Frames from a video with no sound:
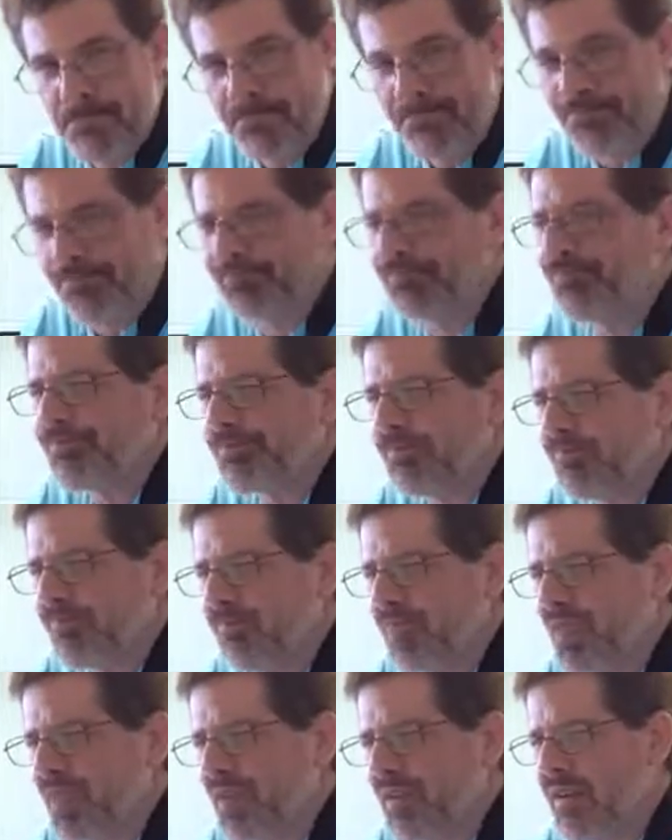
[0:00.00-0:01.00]

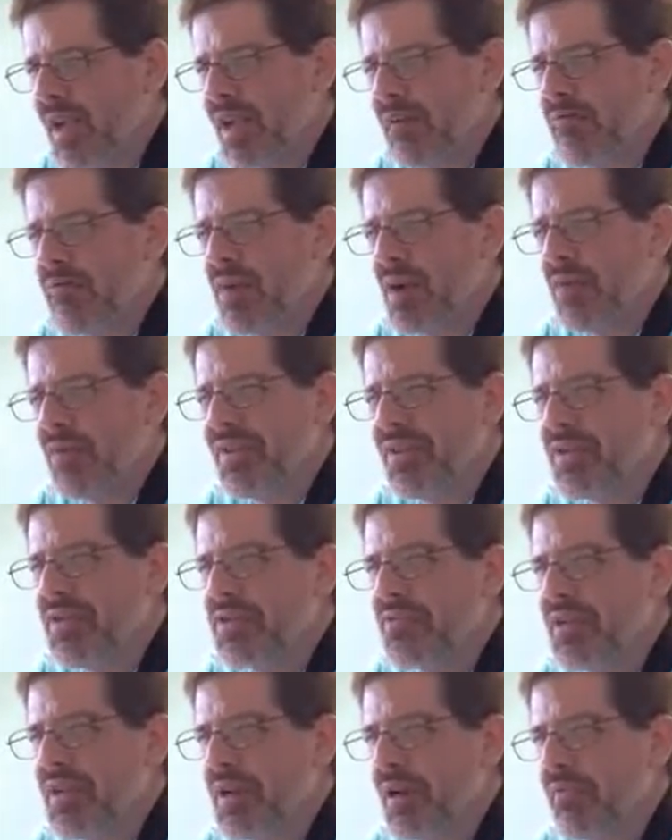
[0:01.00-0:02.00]
Okay, a couple
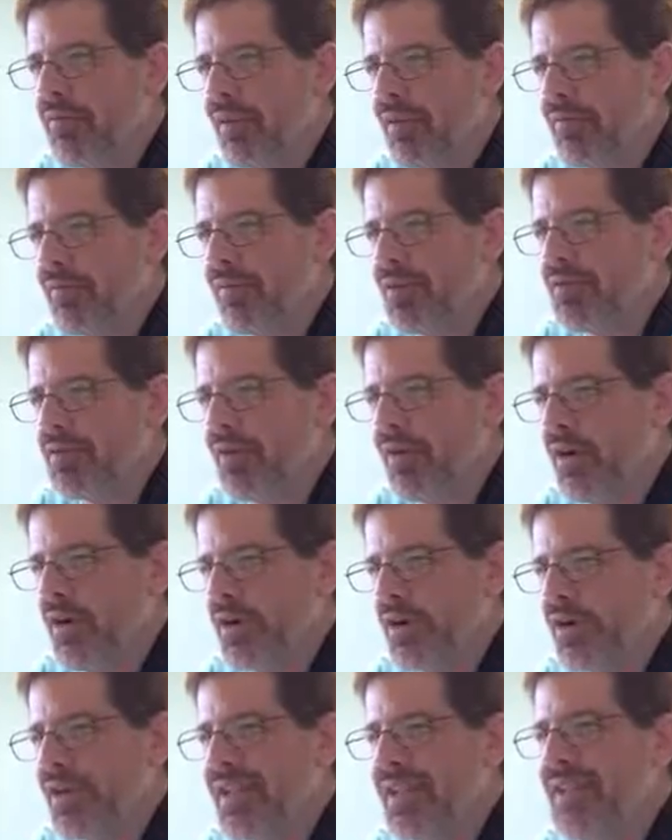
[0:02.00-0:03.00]
things to be careful of. First of
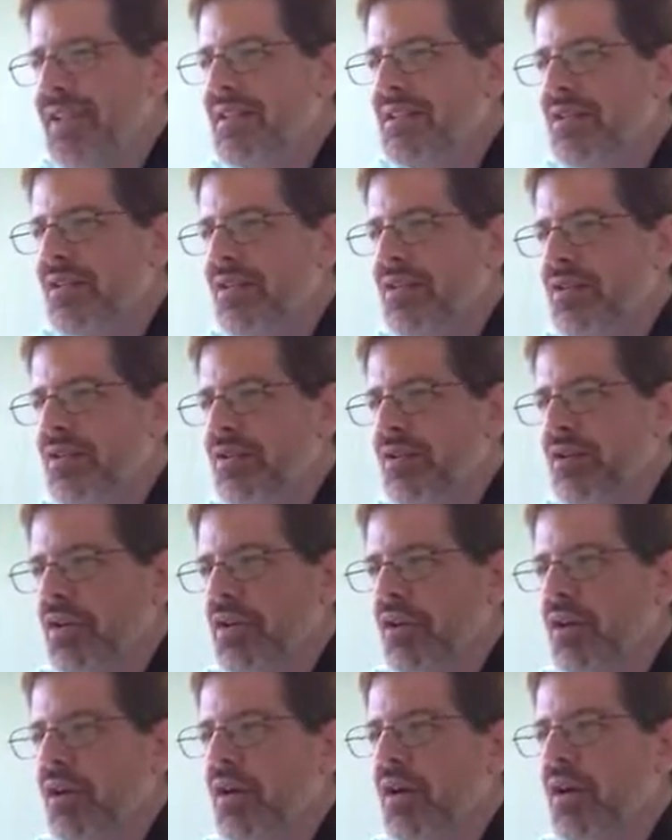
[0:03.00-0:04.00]
all, your key
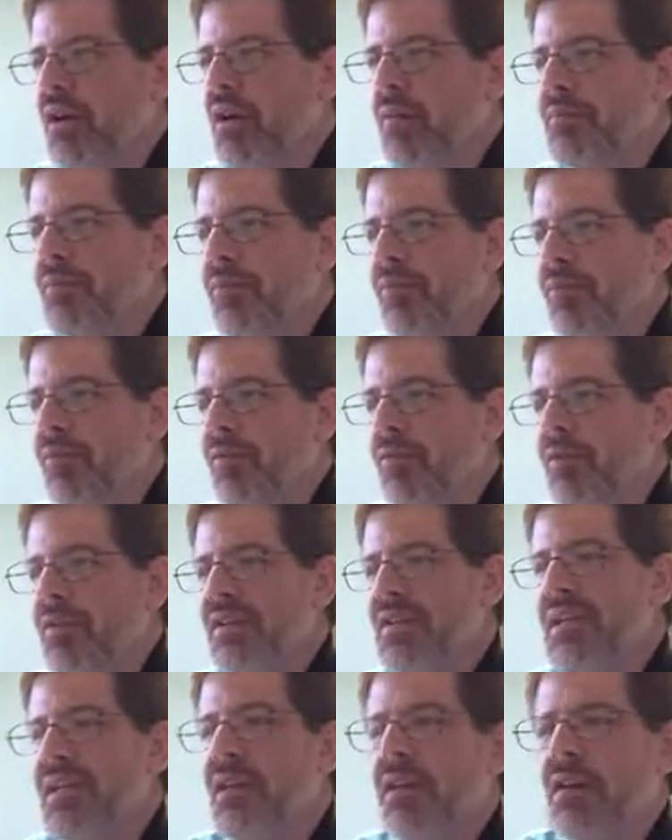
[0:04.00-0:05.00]
signature up to
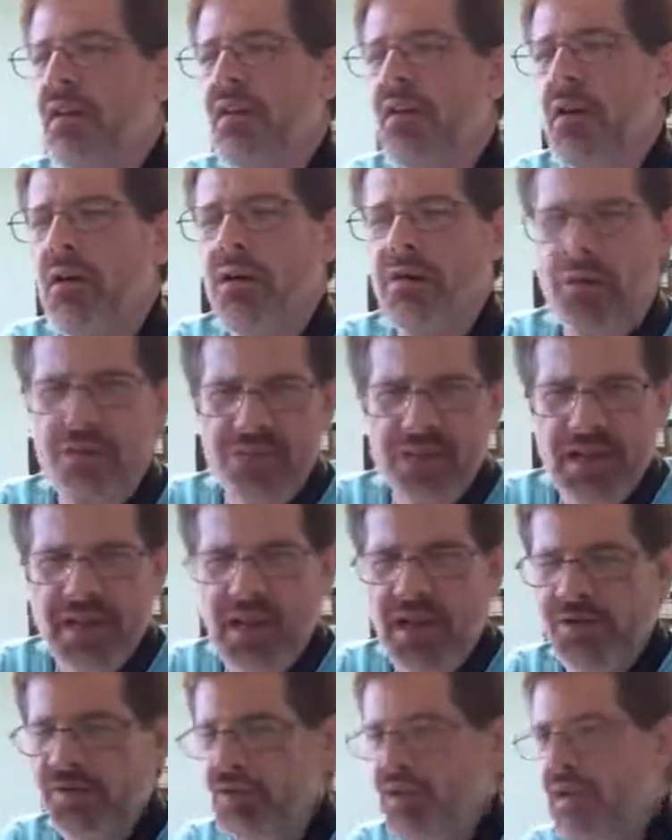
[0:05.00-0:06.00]
14 or 13
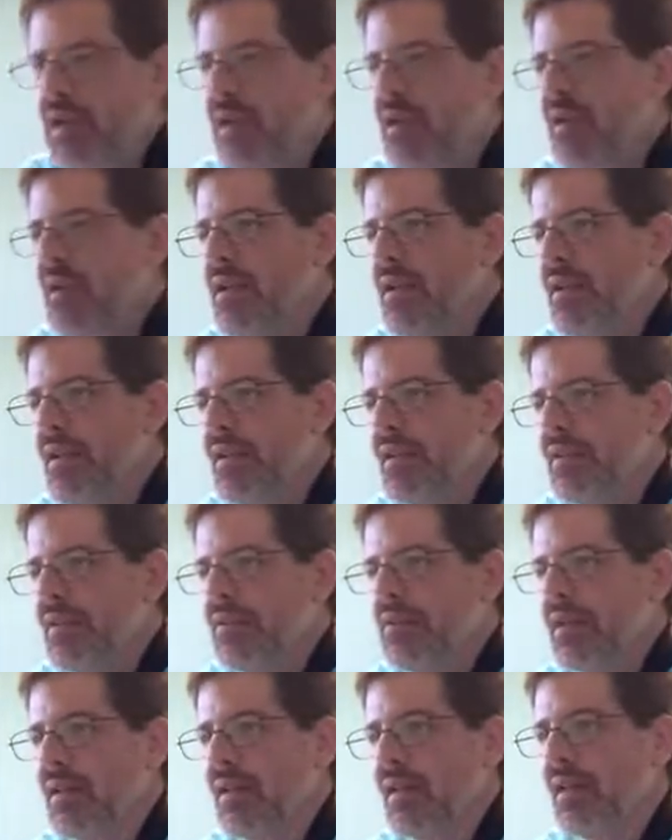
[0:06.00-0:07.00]
actually
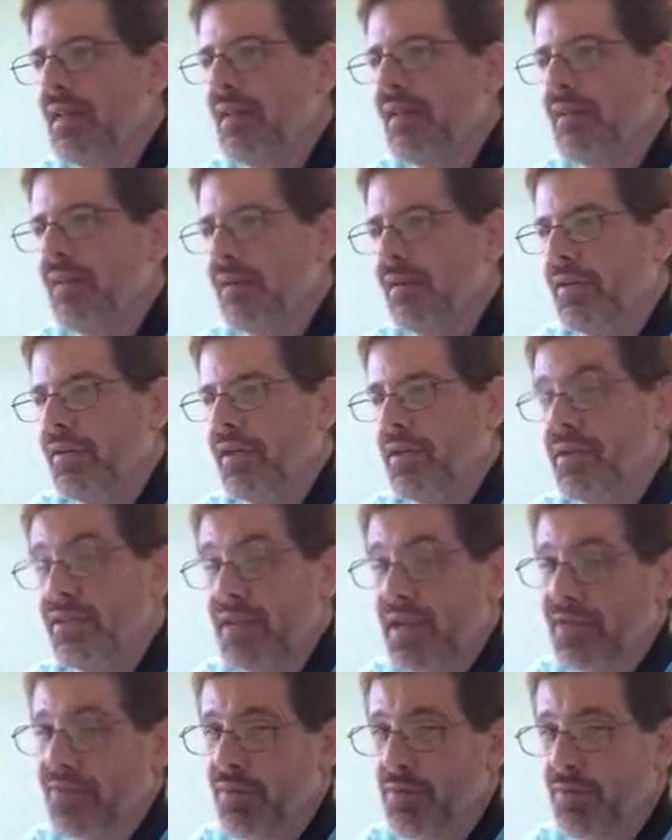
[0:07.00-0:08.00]
is a little different than
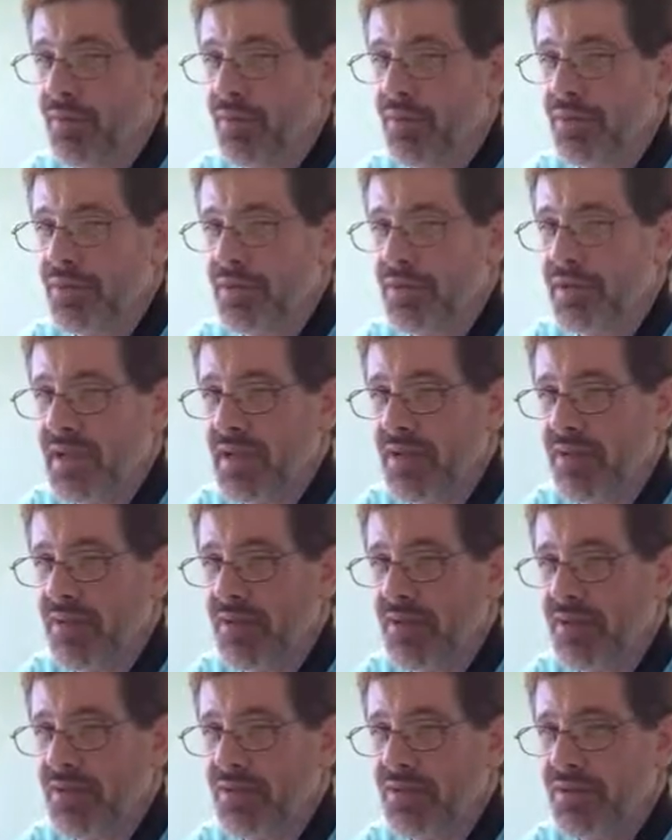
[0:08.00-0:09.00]
saxophone players who tend to
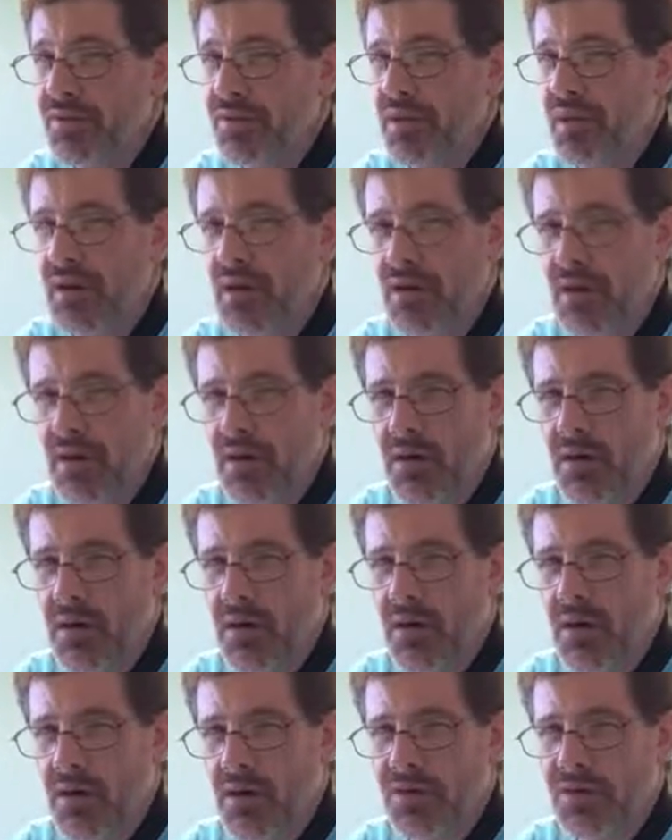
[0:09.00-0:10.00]
be used to,
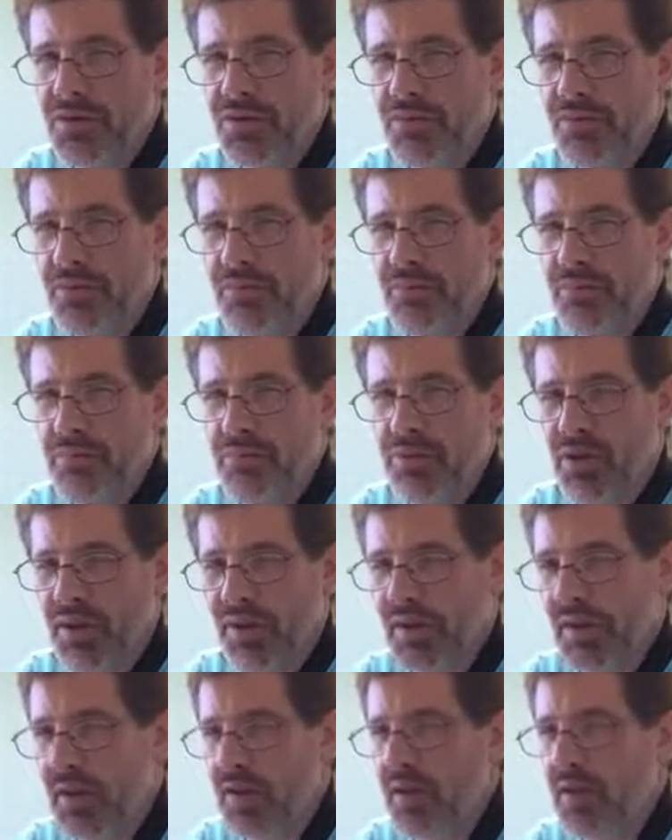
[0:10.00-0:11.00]
are used to
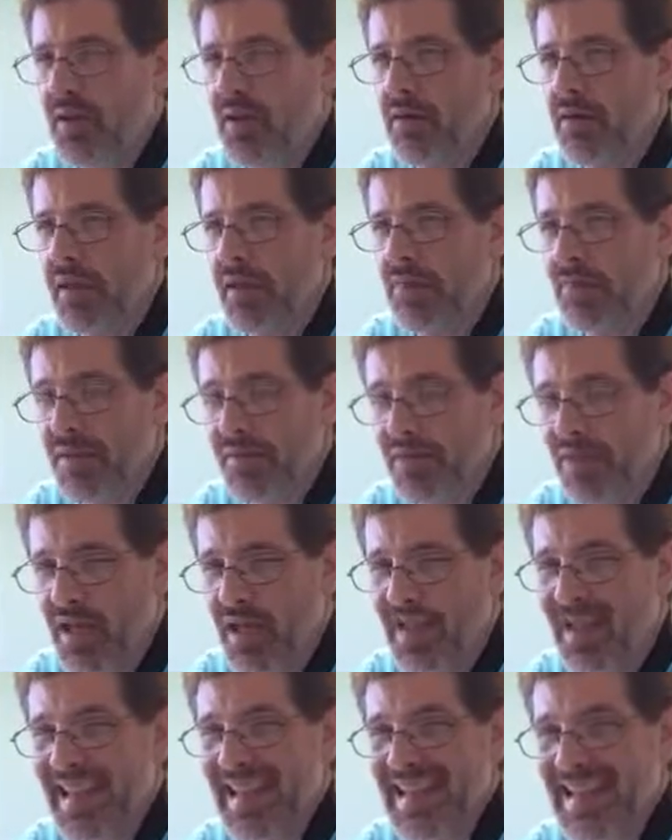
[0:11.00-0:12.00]
playing it. We got B
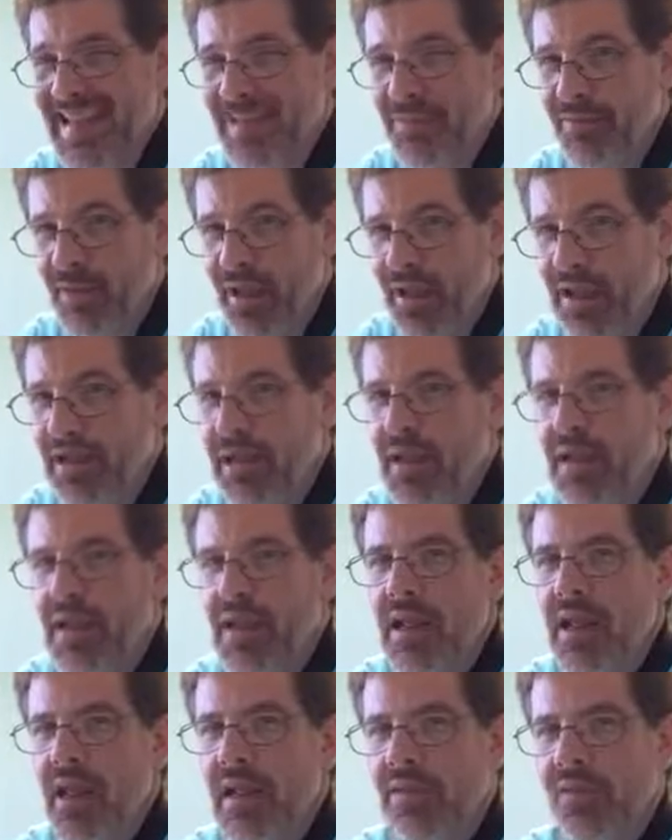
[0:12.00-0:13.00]
flat and E flat,
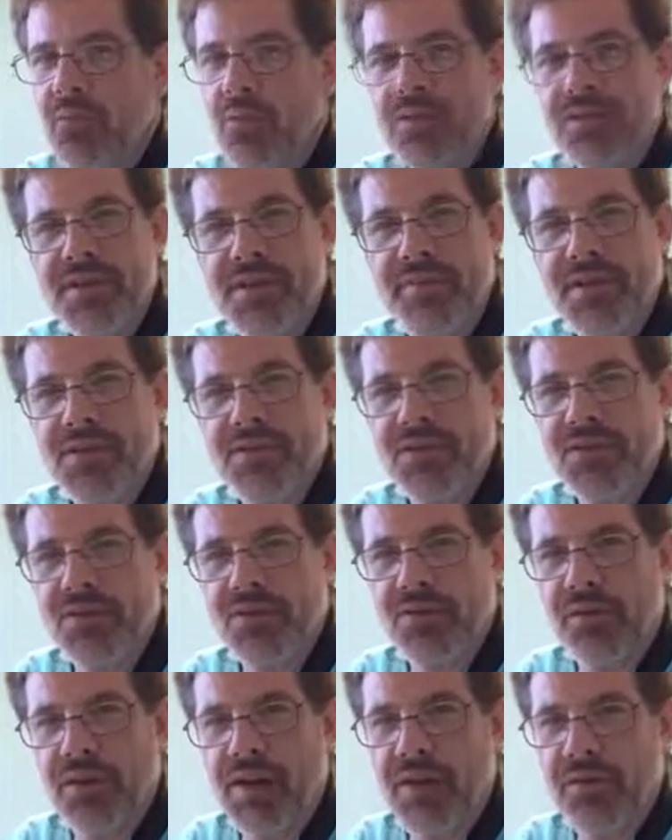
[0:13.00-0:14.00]
and of course that means
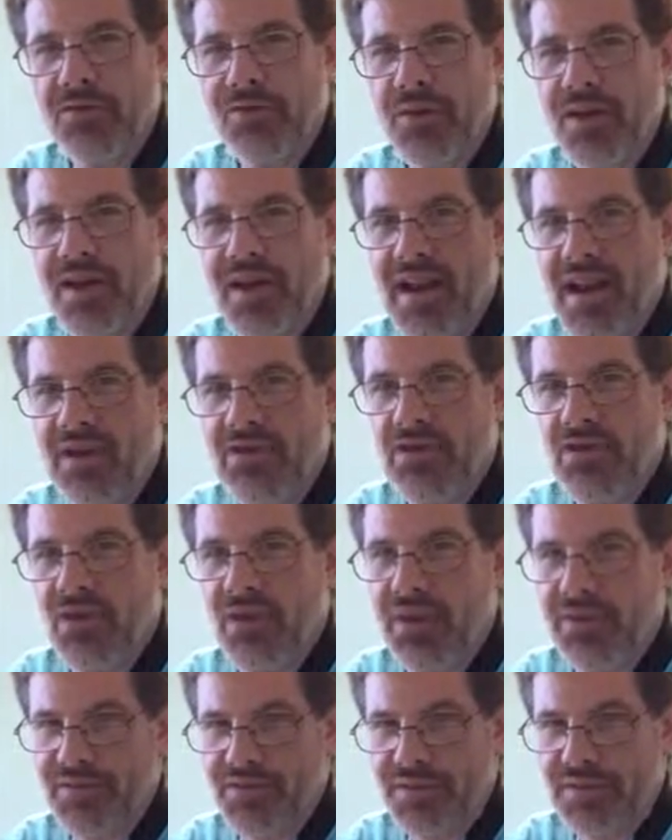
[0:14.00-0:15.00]
also the Fs are
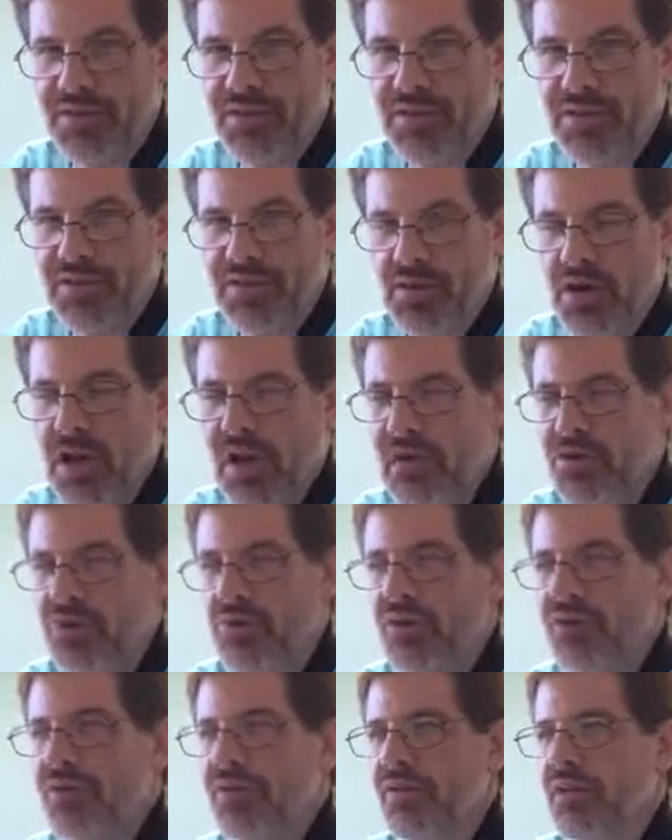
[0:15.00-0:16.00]
natural. Fs and Cs are
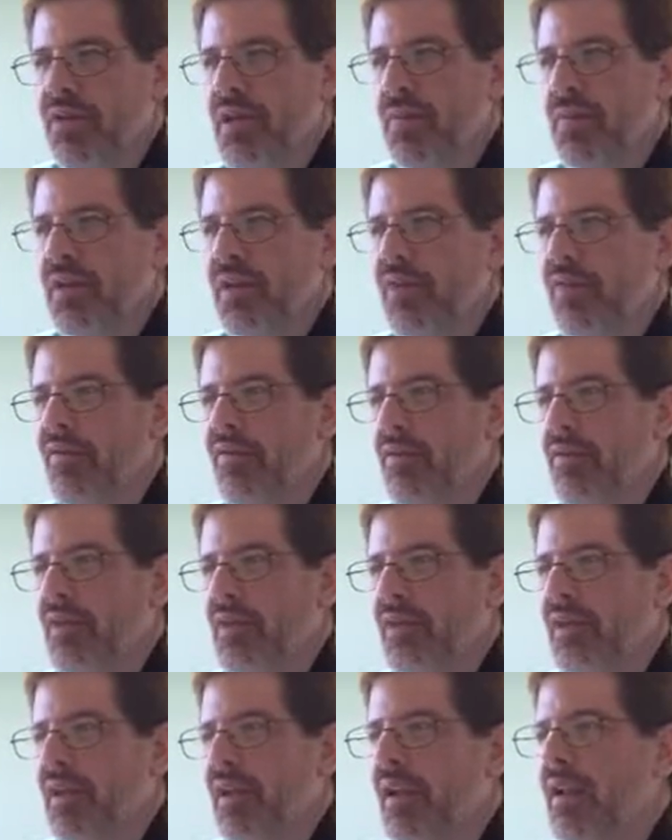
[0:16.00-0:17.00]
natural, so you got to be careful
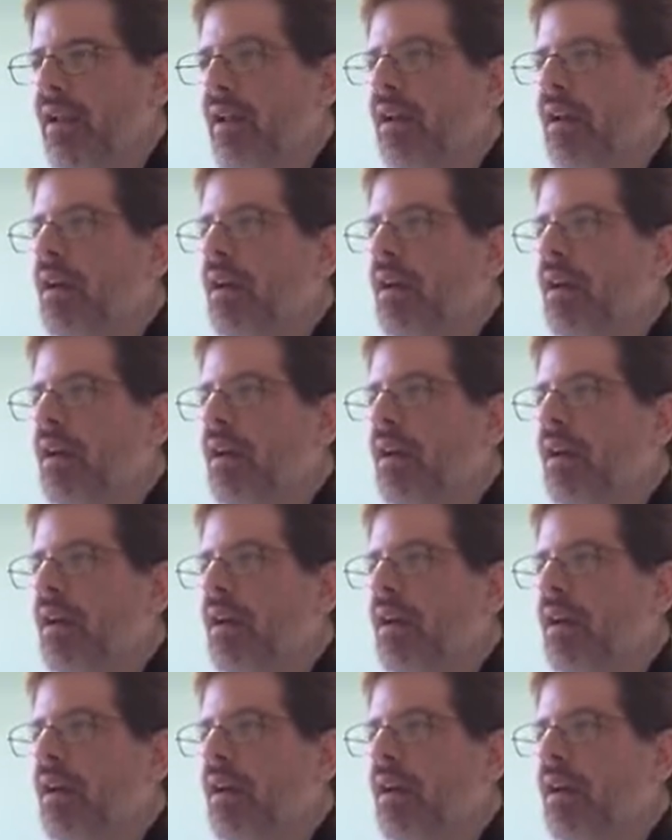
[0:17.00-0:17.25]
about that.